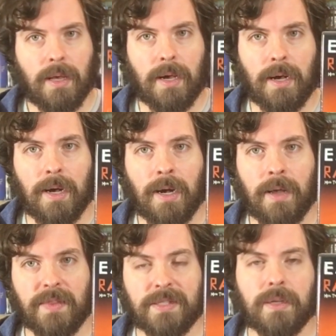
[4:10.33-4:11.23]

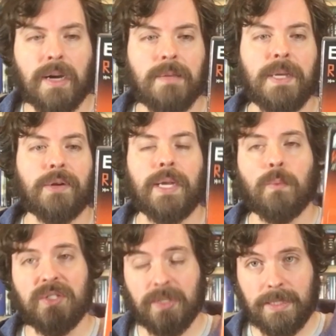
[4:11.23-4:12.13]
uh, this documentary,
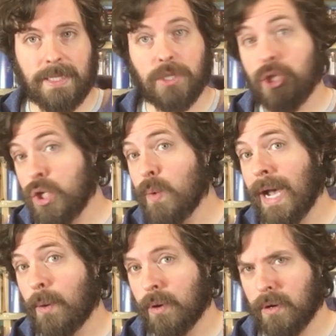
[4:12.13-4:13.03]
which is the two
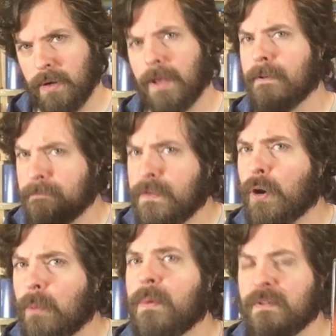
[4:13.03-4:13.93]
hour
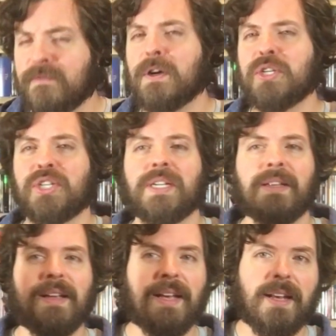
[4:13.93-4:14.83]
film
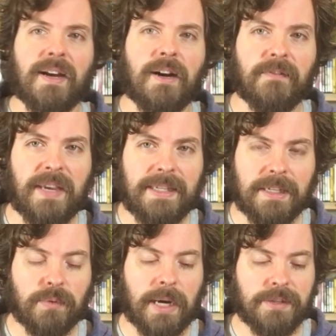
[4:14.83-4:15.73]
version of
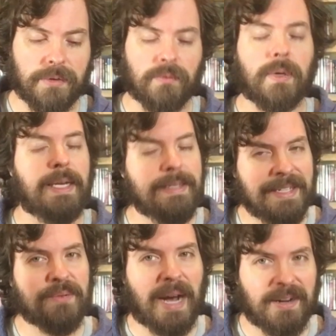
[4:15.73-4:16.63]
Easy Rider,
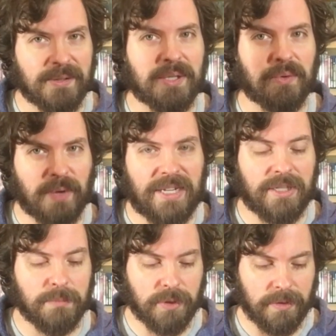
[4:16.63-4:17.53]
Easy Rider's
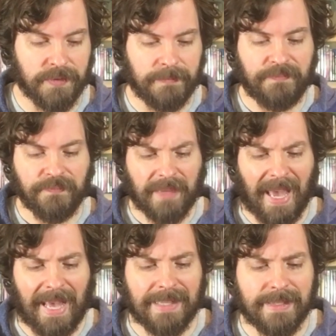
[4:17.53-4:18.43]
Raging Bulls.
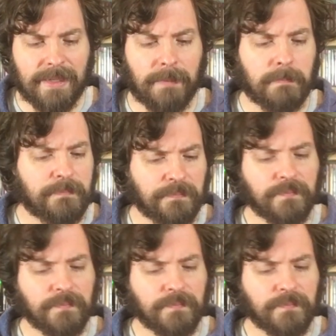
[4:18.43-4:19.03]
And um,